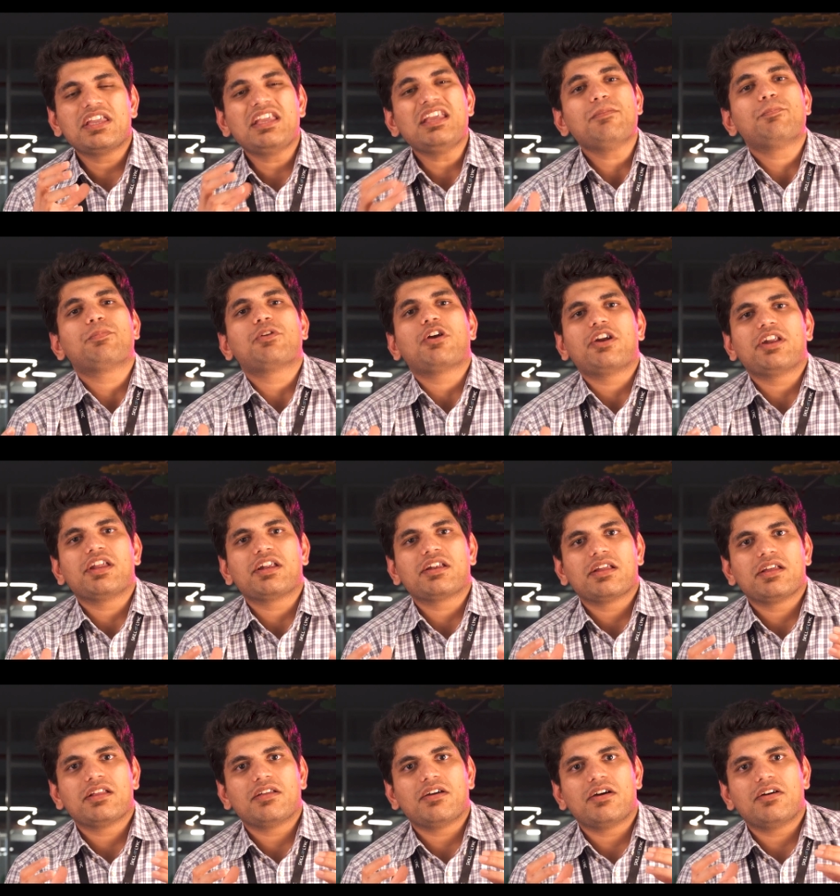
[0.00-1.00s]
key
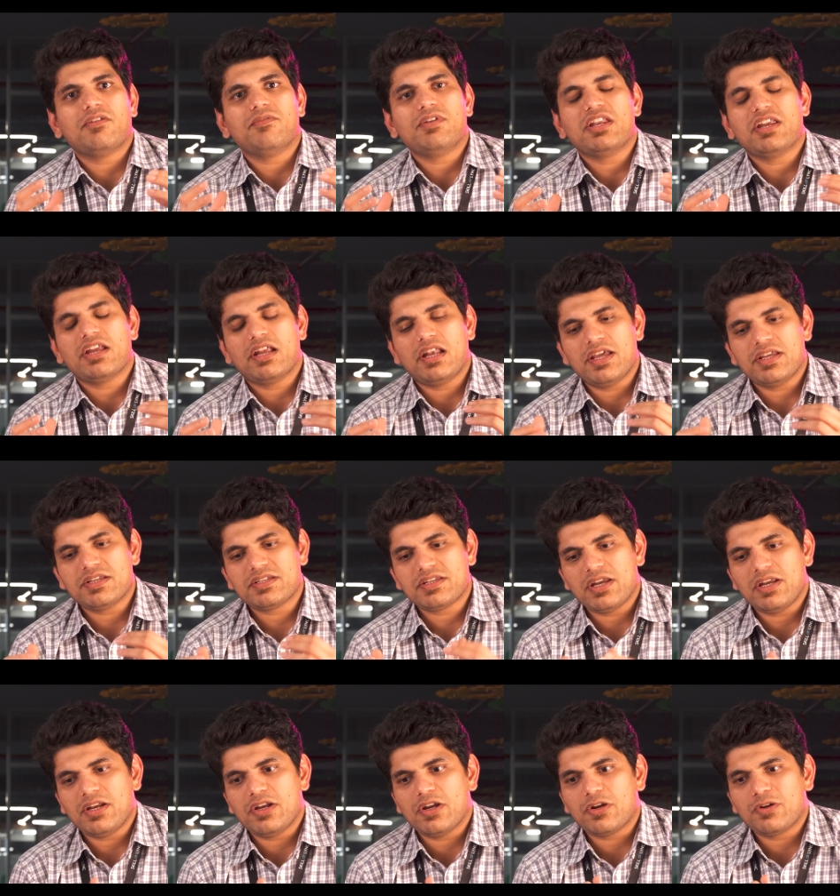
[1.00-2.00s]
product uh, we
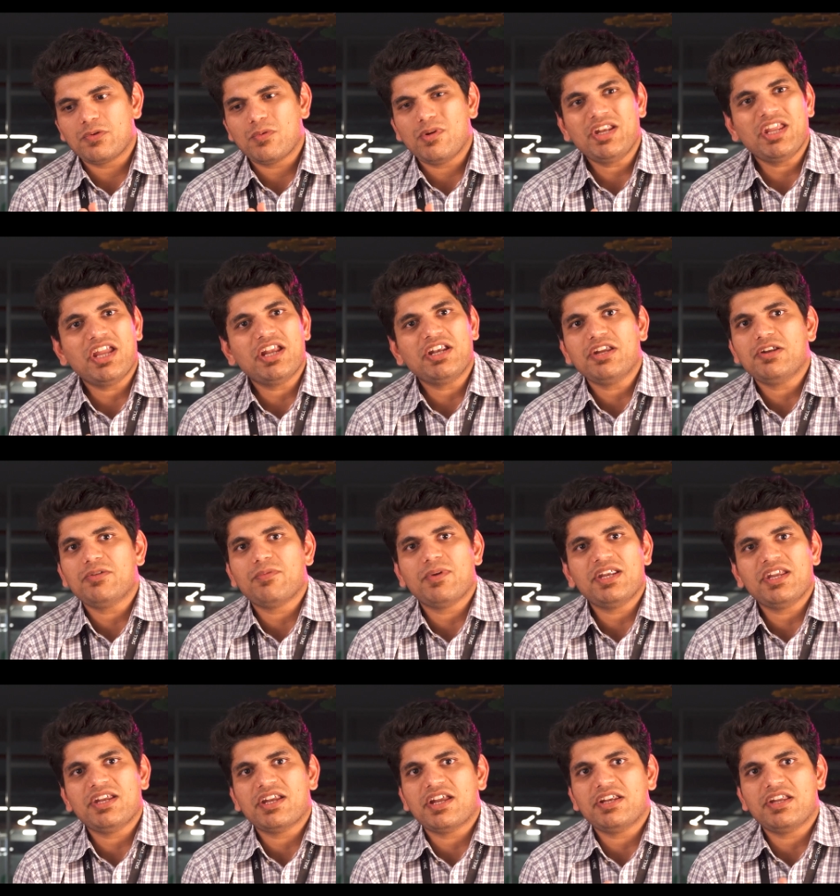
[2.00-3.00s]
realized in uh, 2018
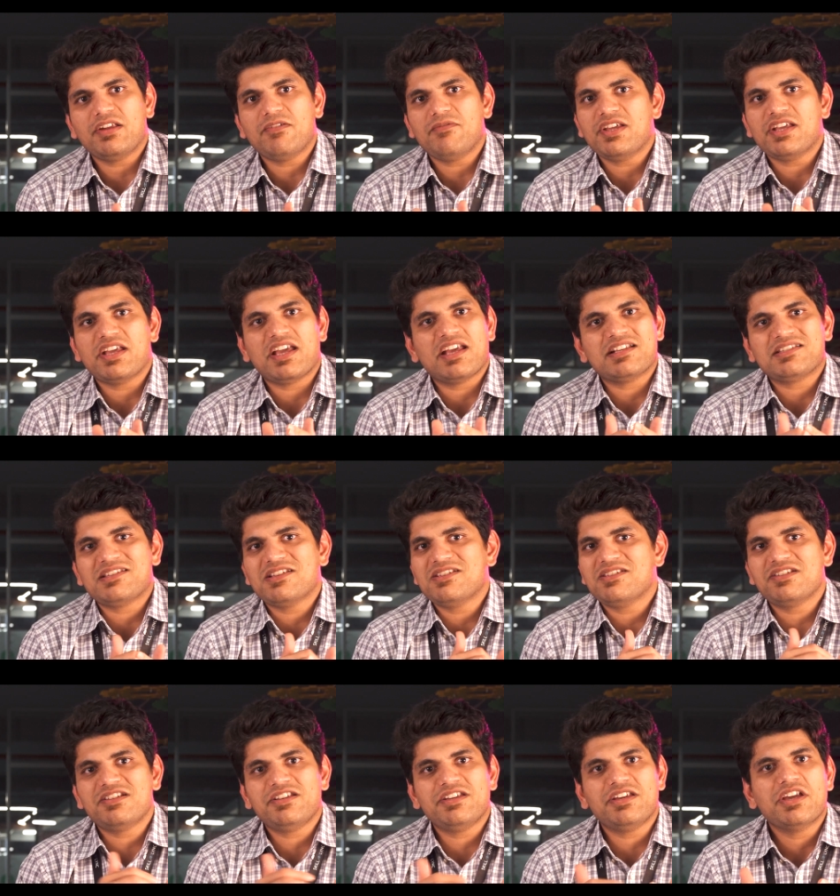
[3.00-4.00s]
2019 we
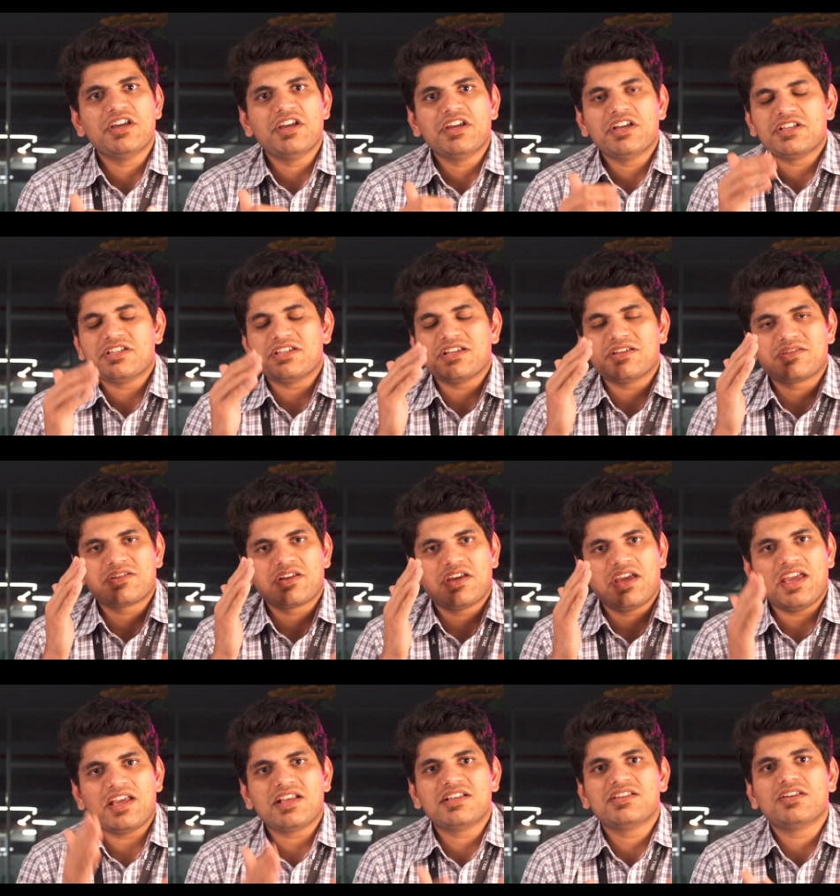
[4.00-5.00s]
essentially just
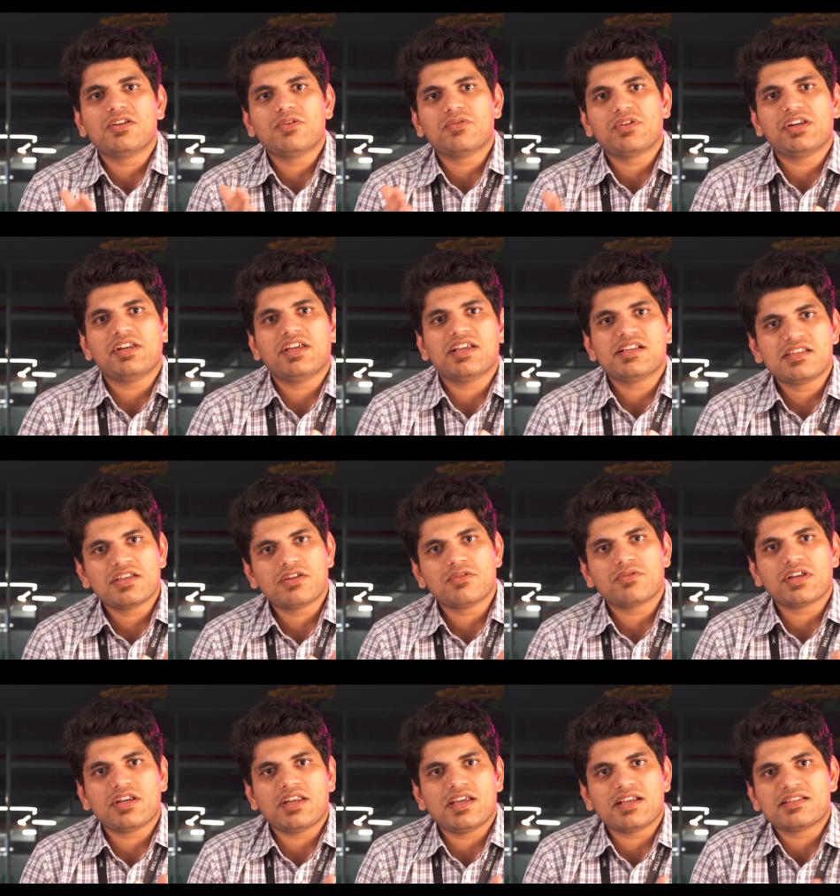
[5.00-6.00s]
executed executed